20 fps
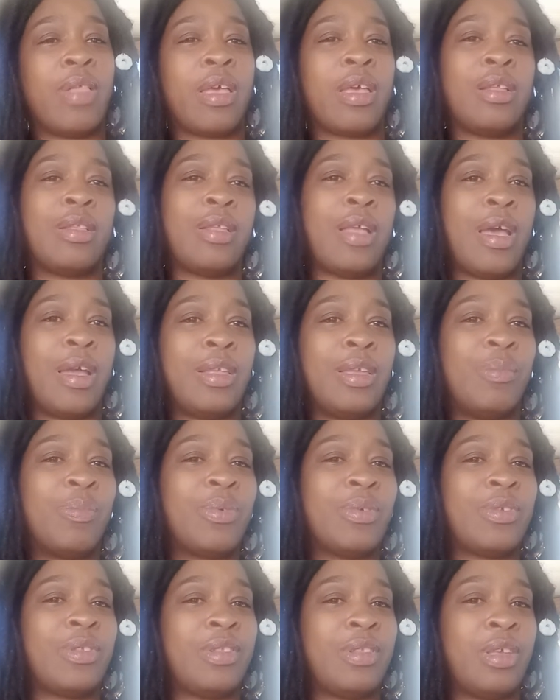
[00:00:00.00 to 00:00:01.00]
like a
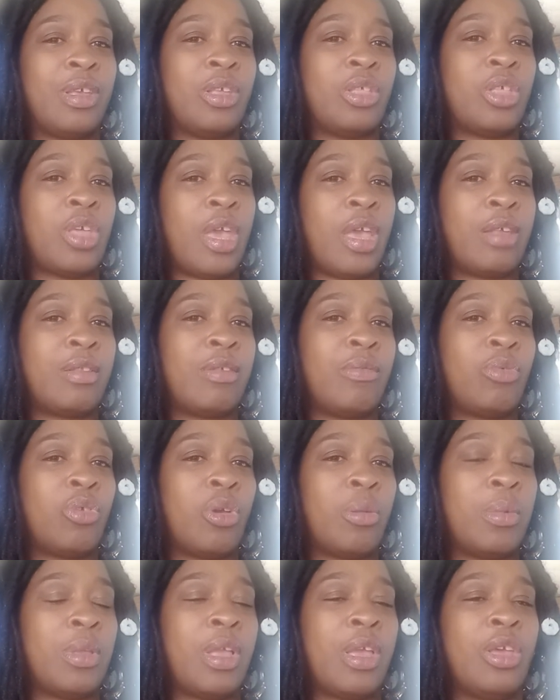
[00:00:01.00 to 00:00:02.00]
90% chance of
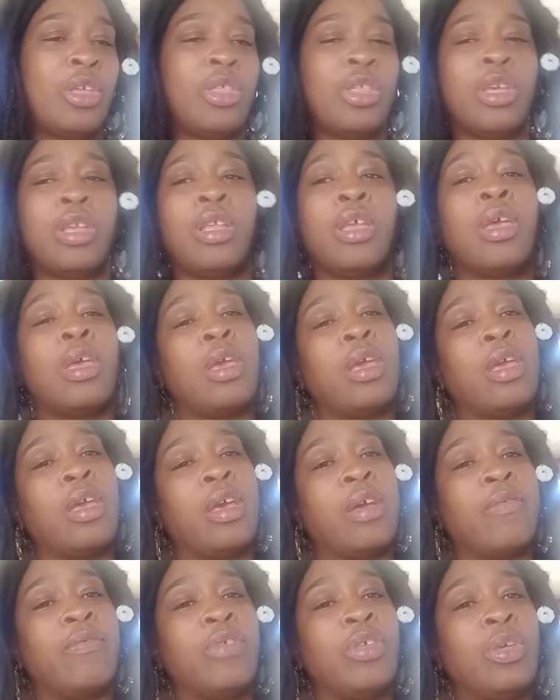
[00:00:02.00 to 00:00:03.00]
germination.
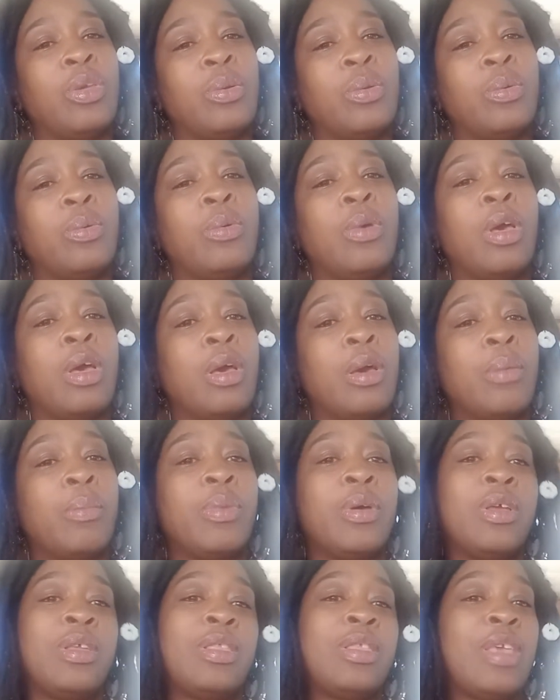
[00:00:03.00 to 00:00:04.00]
If you
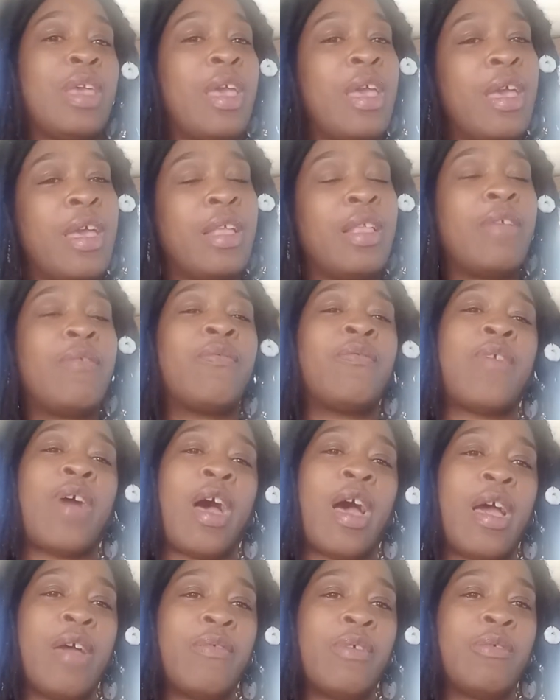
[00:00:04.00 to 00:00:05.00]
put 10 and
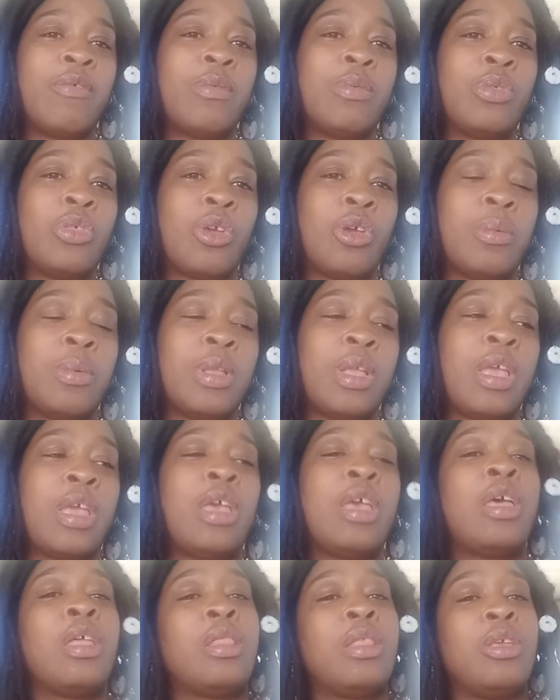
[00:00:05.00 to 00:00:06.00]
5 of them
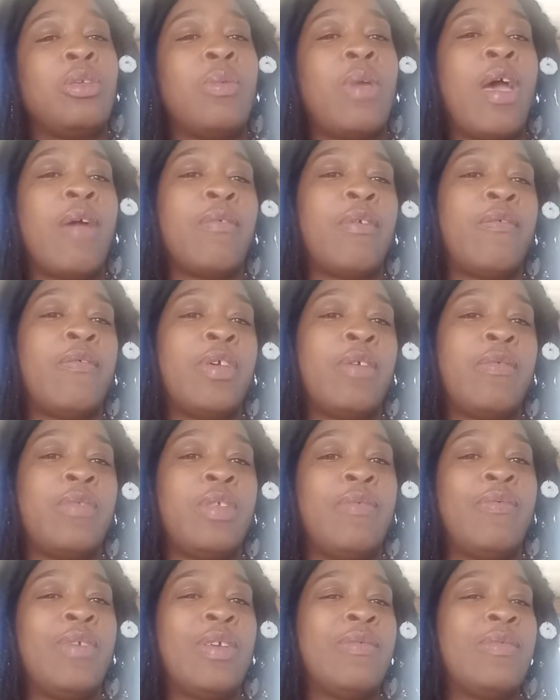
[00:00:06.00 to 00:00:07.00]
germinate, then you have a
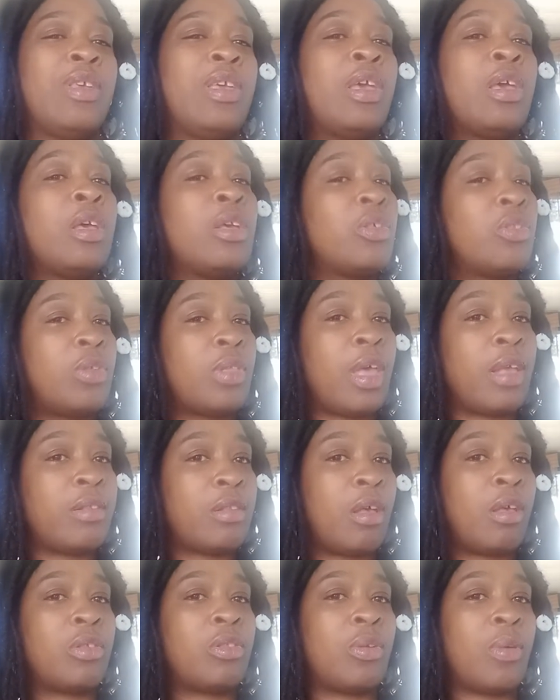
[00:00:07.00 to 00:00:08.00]
50-50. So that's
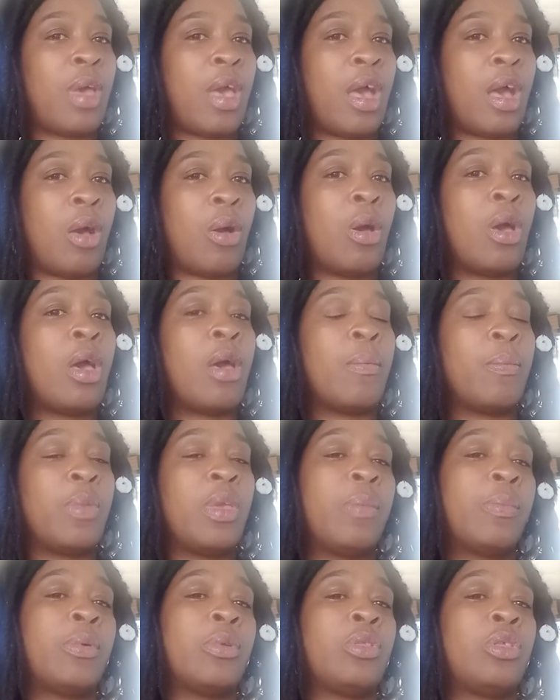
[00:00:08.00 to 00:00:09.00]
also how
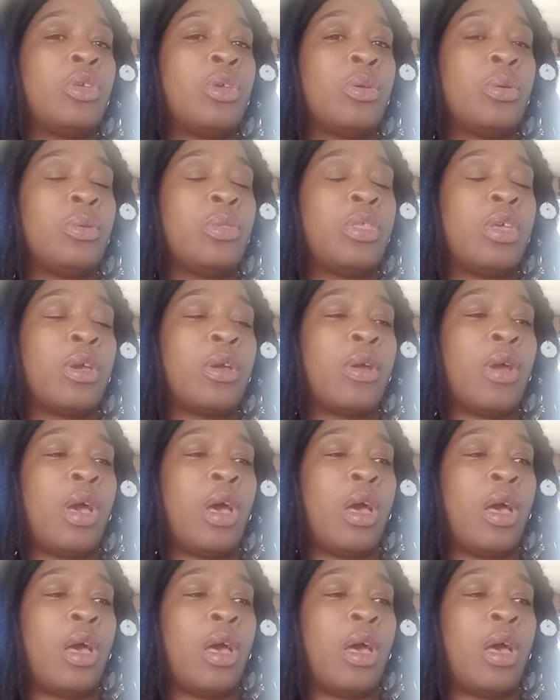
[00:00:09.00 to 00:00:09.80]
people do their